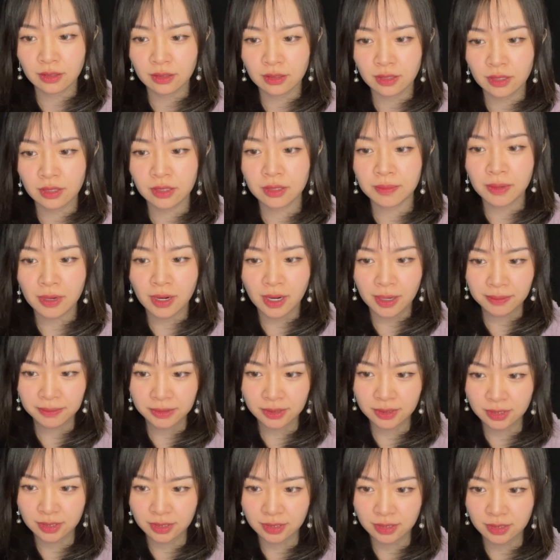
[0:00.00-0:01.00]
In the prompt,
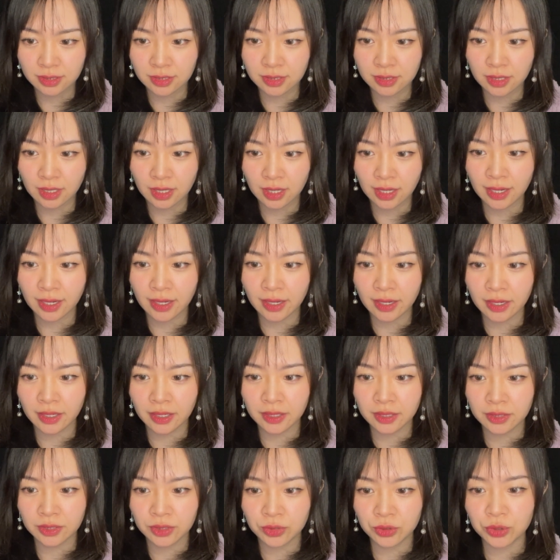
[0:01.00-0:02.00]

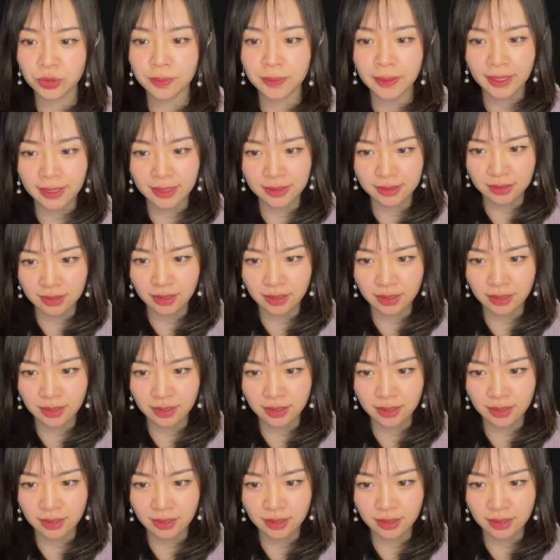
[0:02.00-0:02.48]
I need to paste